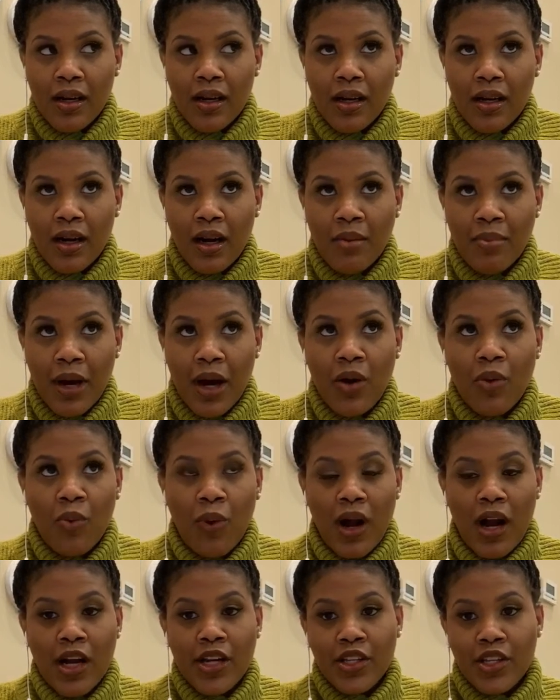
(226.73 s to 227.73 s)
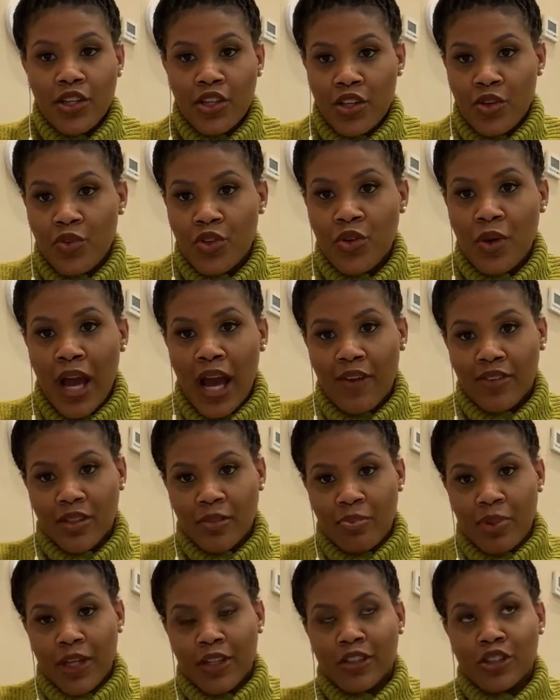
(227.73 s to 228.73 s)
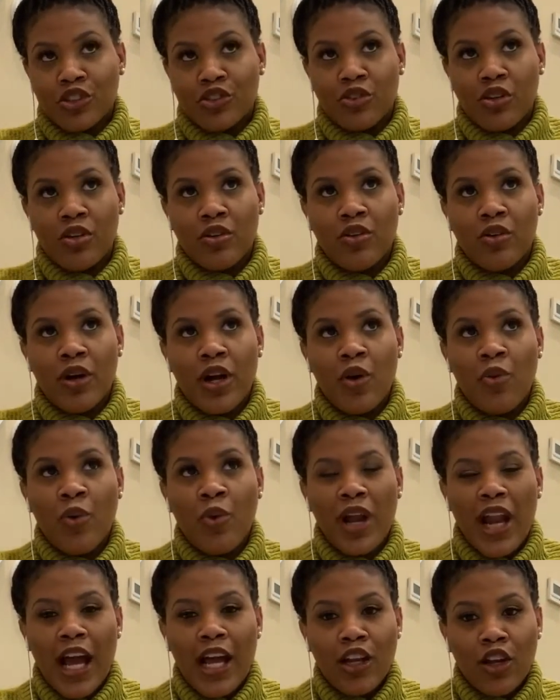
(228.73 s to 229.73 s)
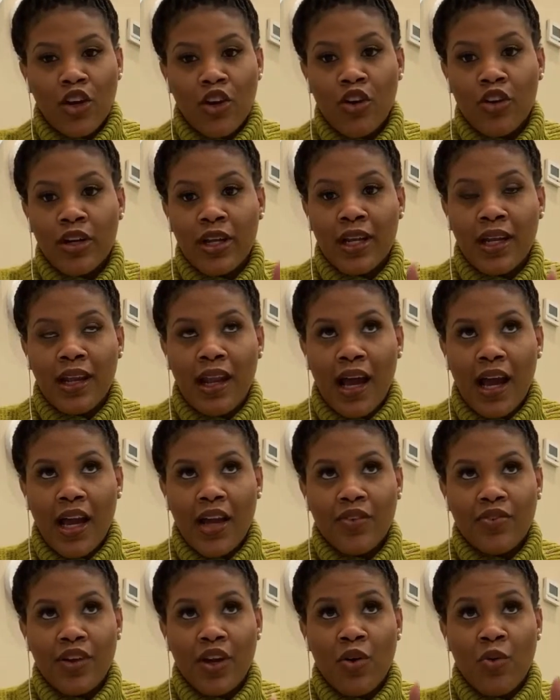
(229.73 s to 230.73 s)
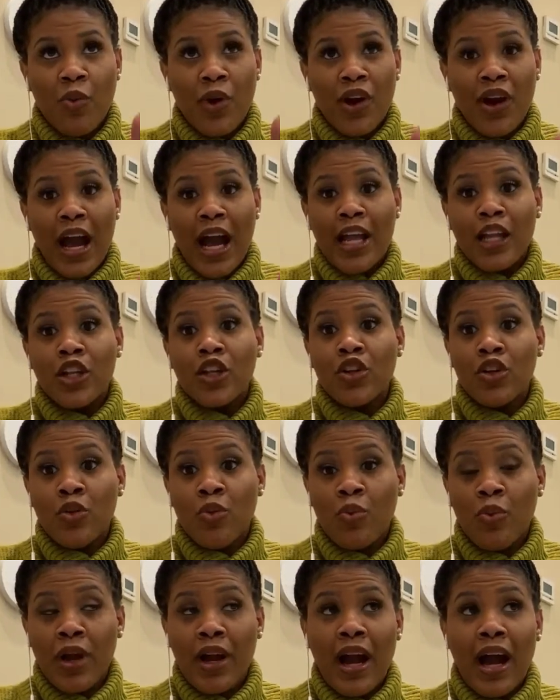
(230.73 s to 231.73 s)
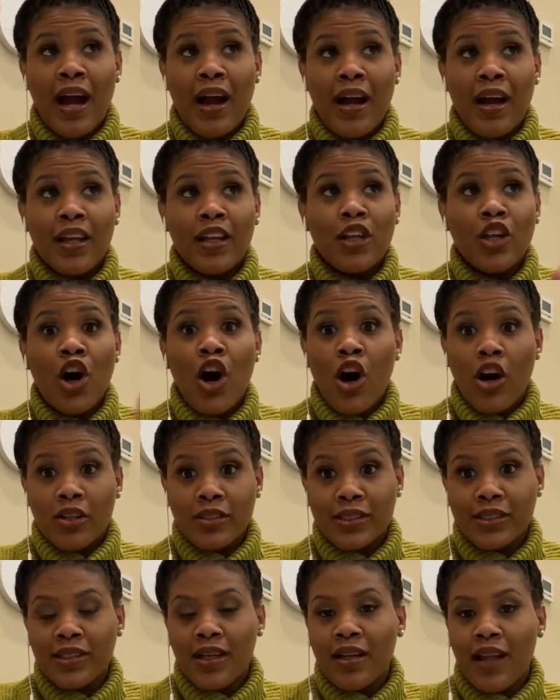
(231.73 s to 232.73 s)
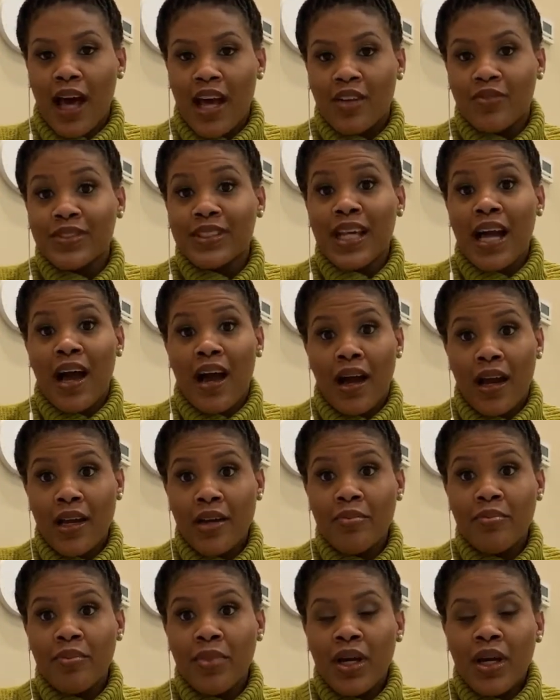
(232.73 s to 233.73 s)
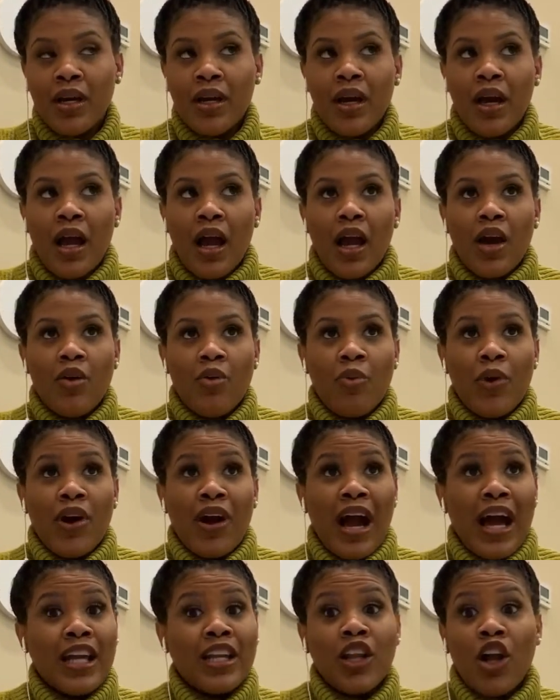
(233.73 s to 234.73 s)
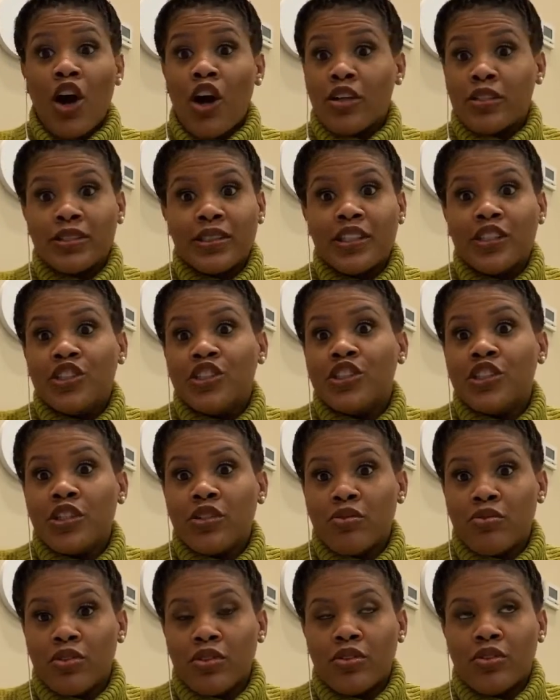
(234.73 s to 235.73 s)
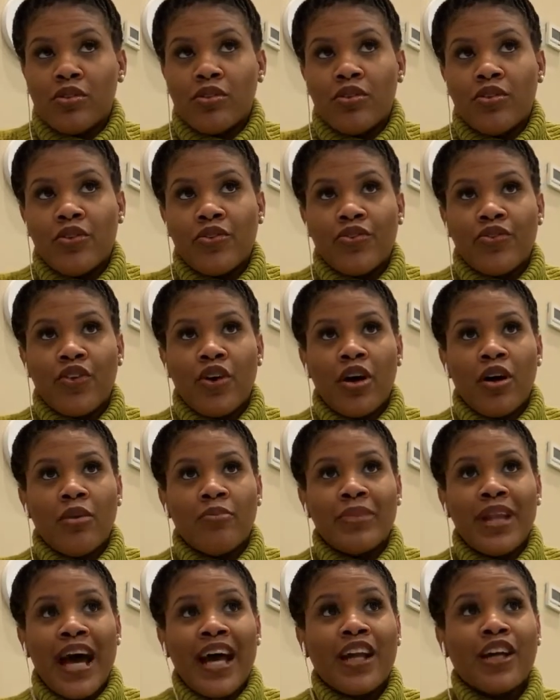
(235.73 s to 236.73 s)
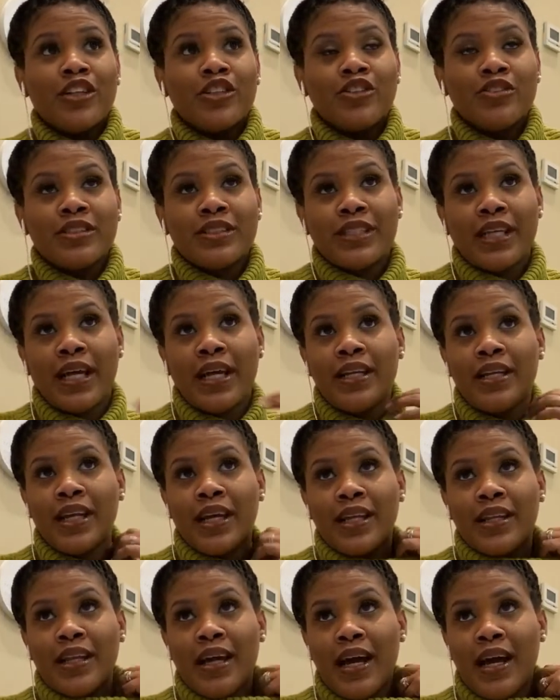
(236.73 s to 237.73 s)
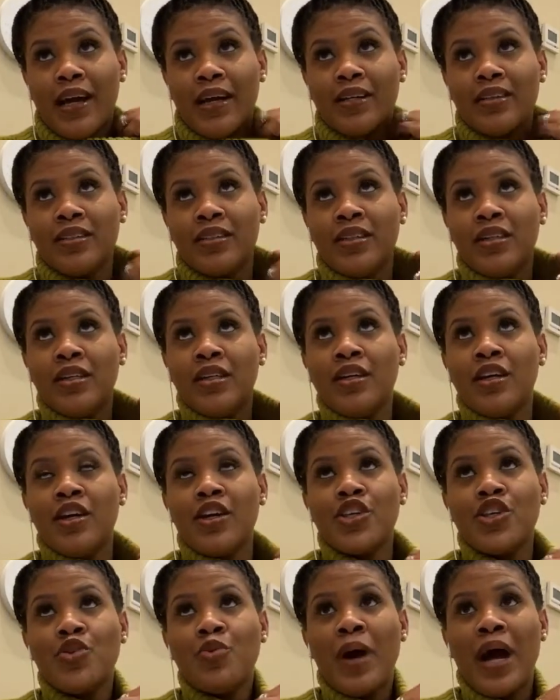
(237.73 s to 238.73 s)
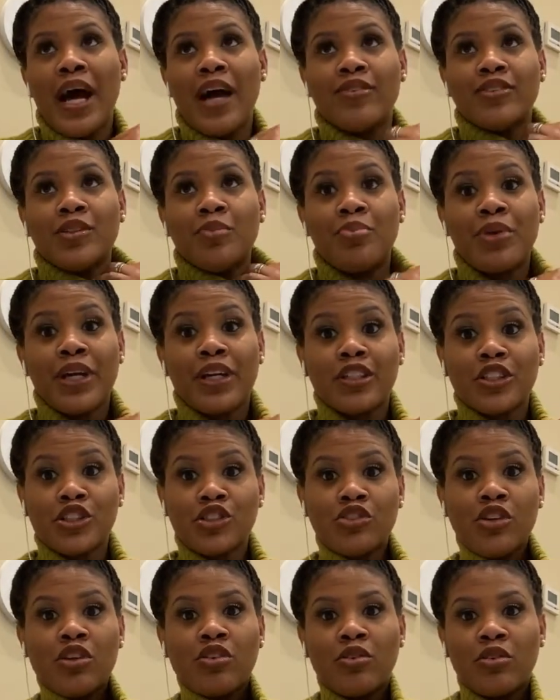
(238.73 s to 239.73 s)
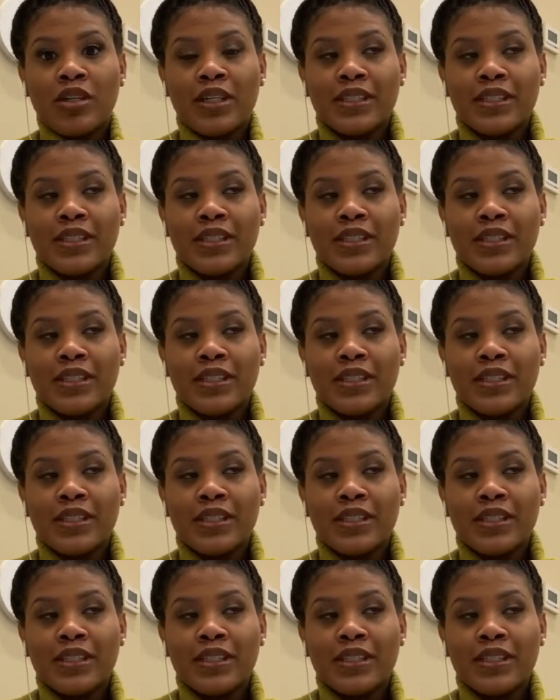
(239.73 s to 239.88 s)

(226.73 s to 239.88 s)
about why you have to pick a struggle and what I learned in life and where I lost a lot of time and where I lost in general from not understanding that you have to pick a struggle, because